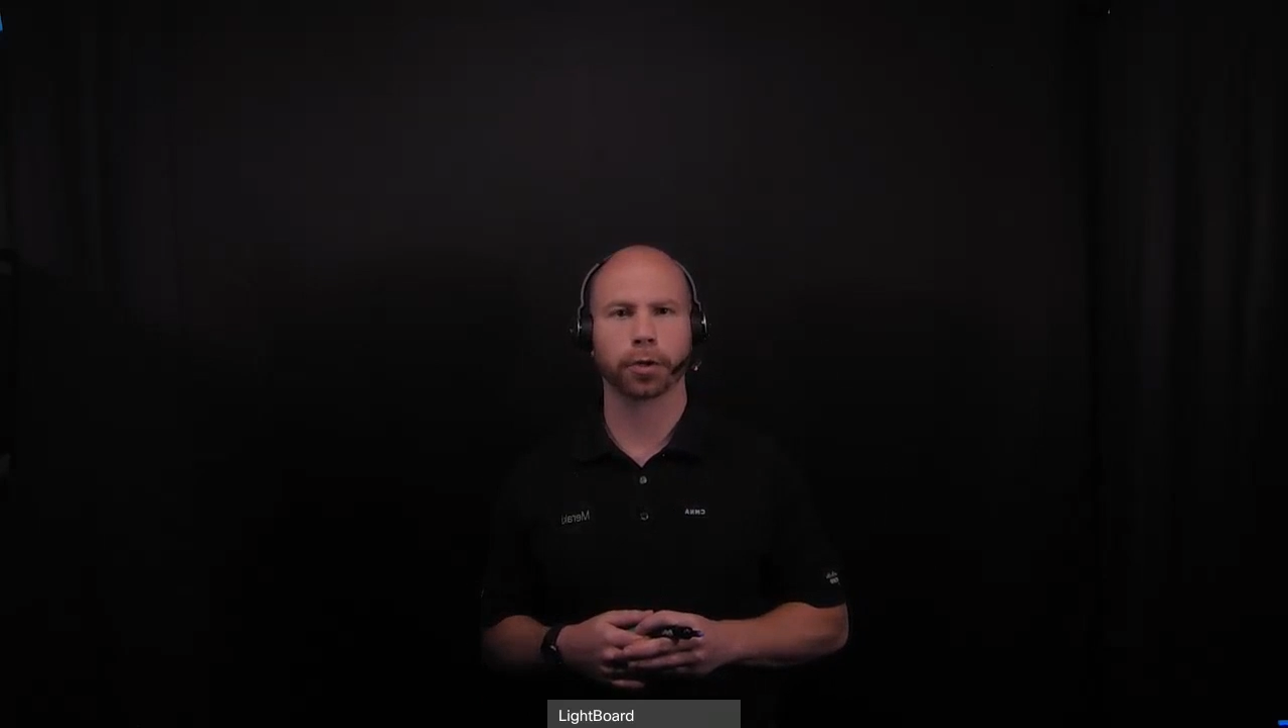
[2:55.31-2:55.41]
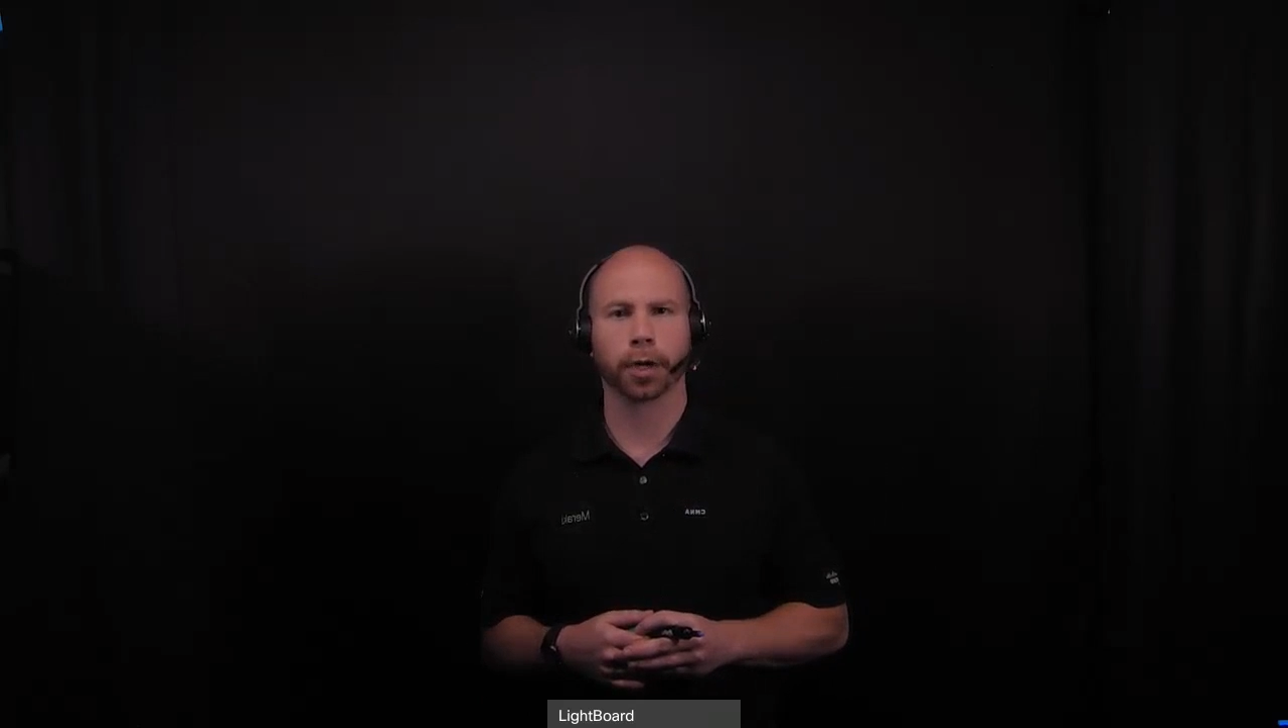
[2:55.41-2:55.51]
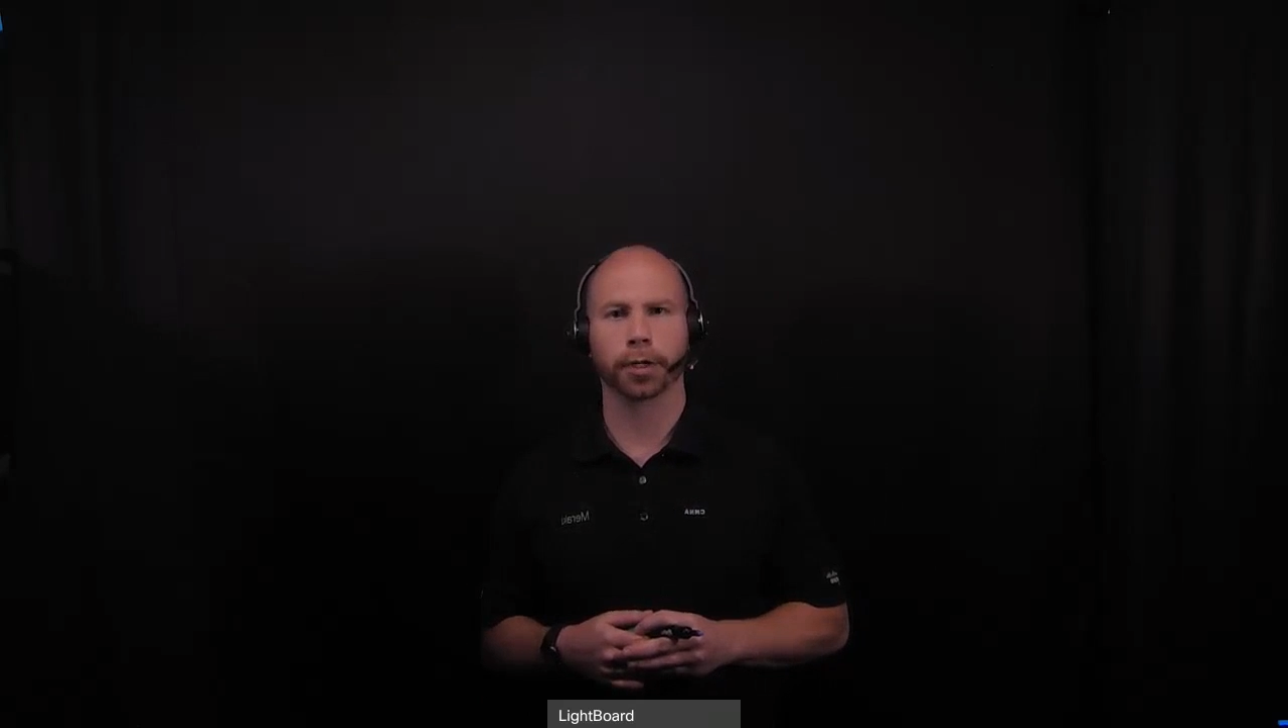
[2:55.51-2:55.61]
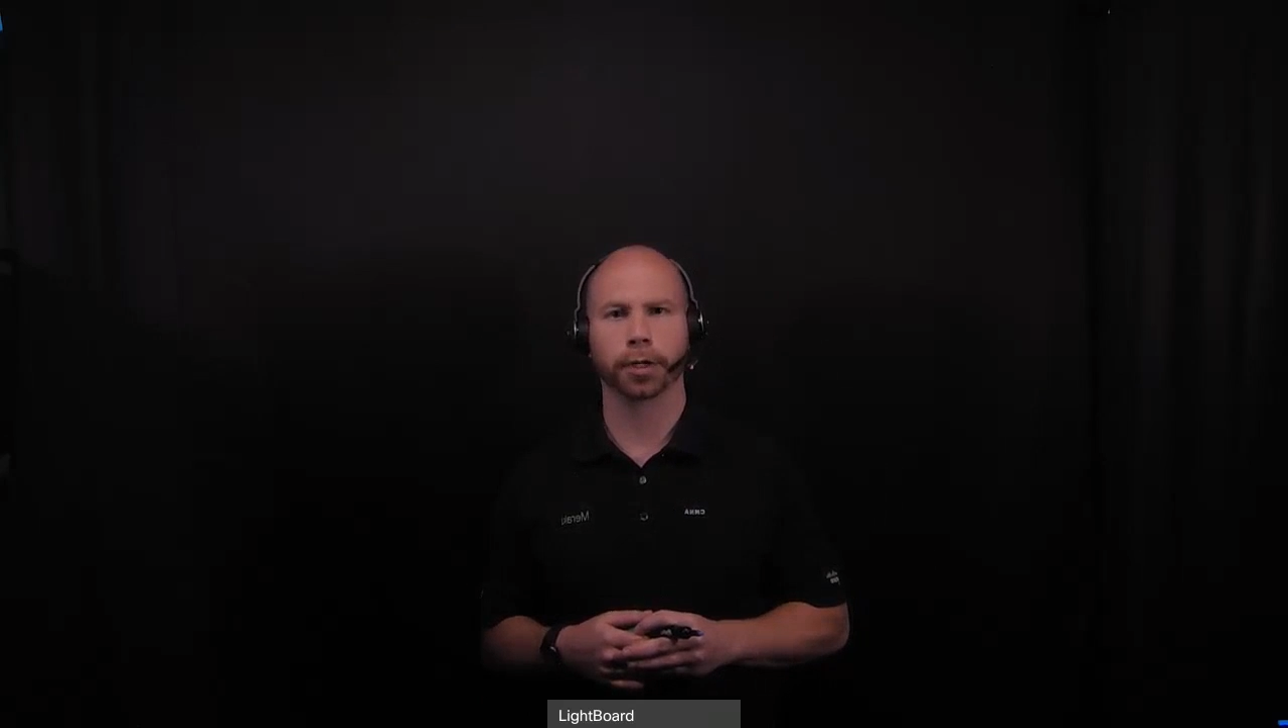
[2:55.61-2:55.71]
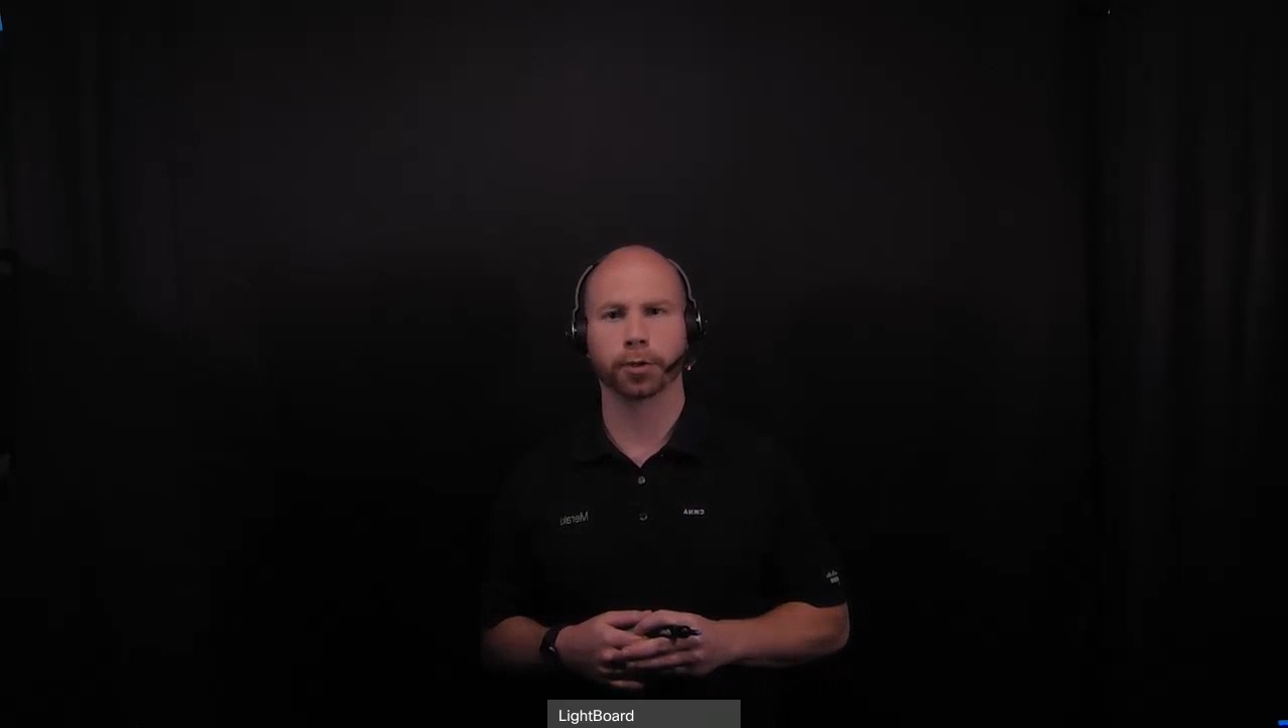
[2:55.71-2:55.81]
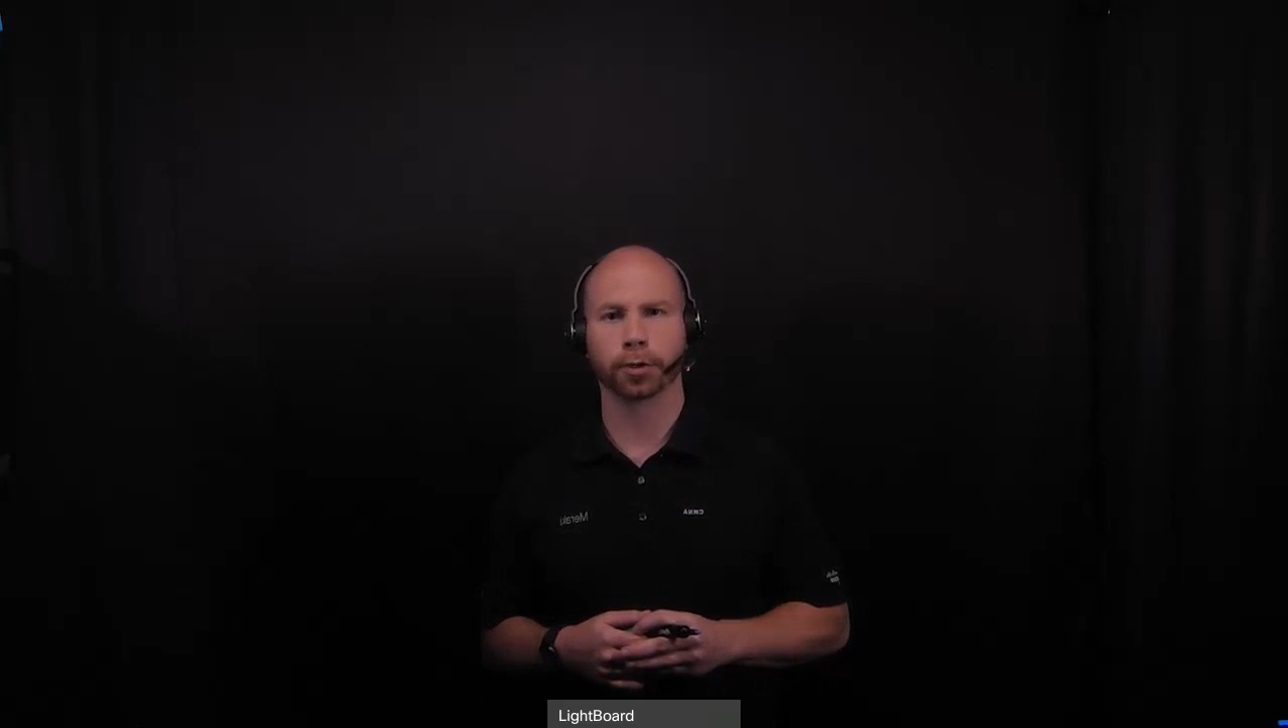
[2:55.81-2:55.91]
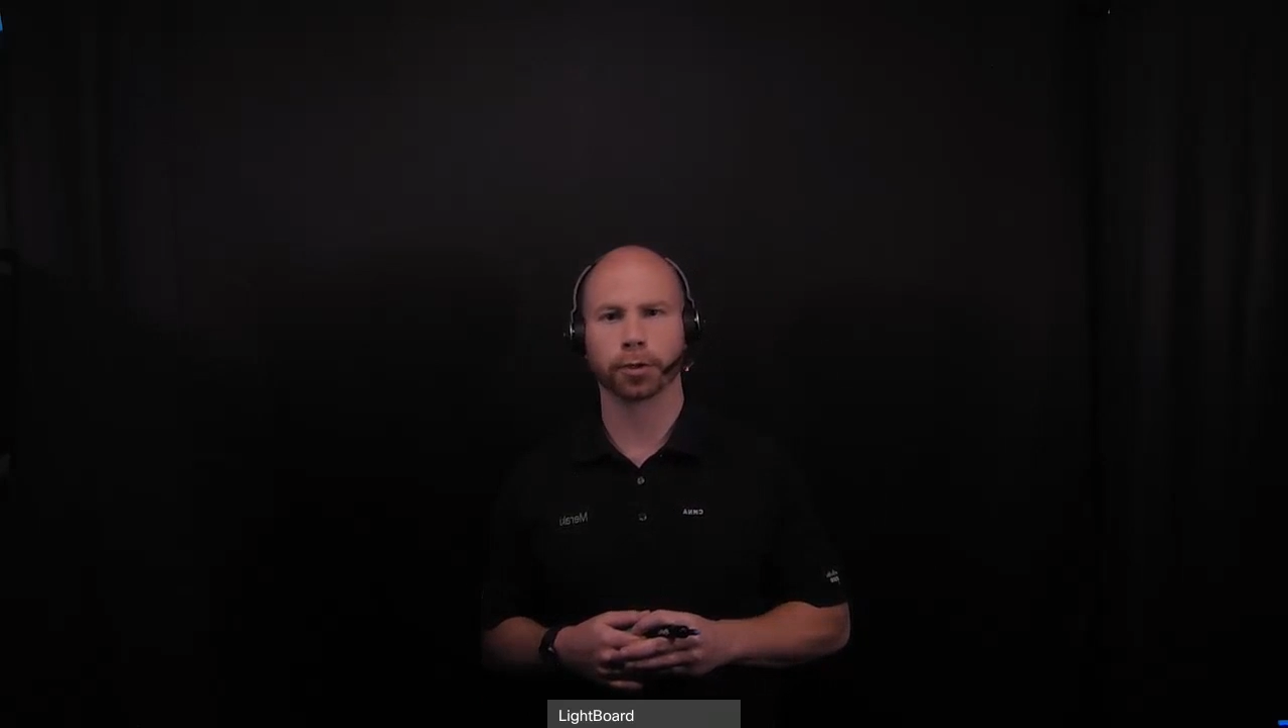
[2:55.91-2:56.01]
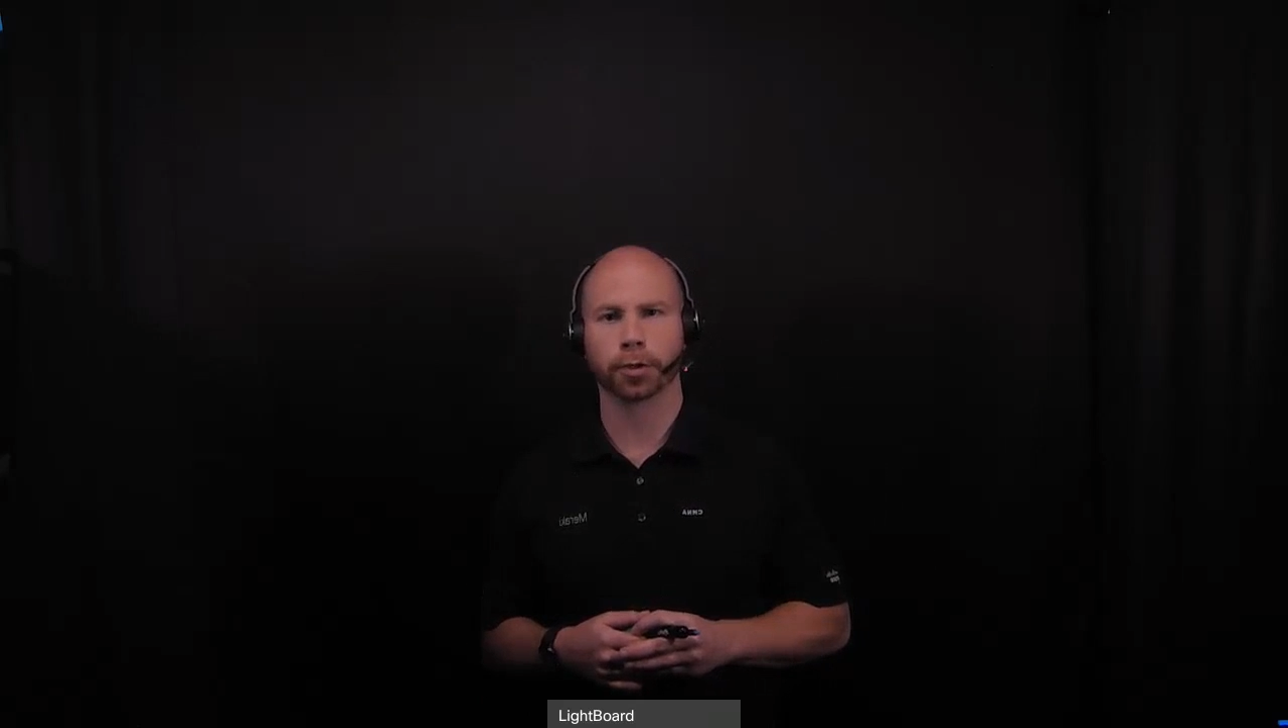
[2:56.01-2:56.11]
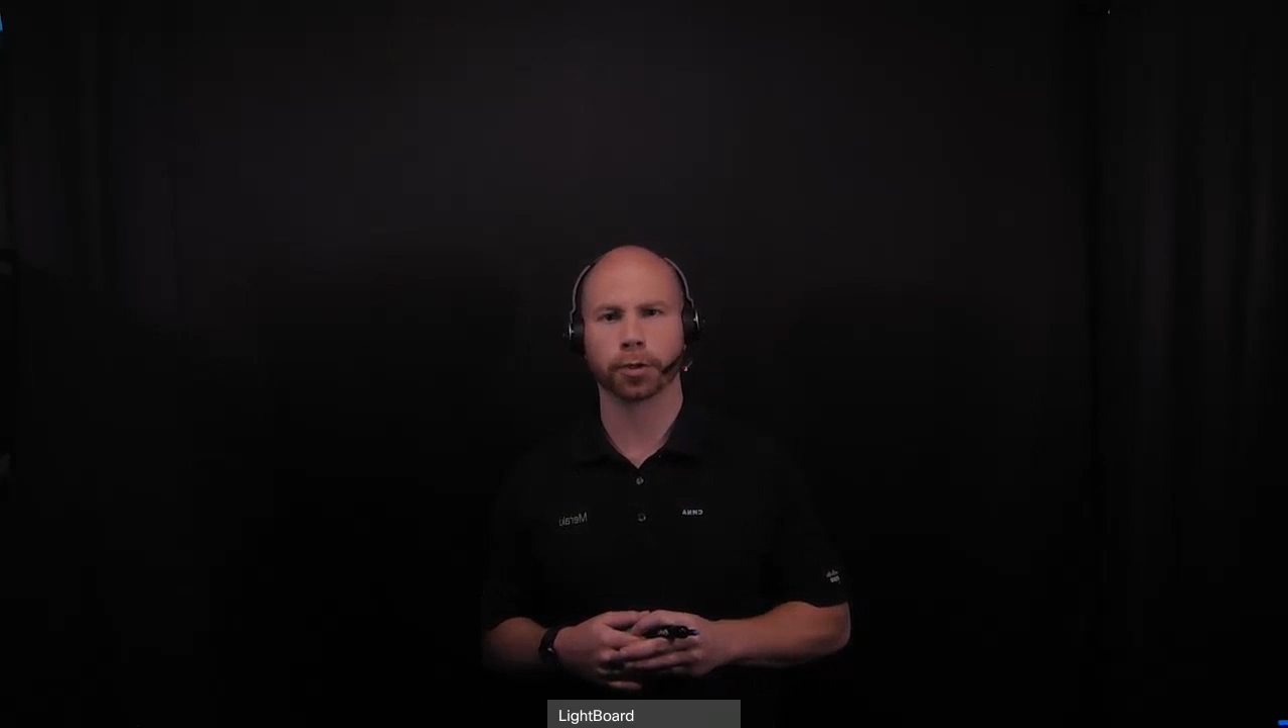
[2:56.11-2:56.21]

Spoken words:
end users.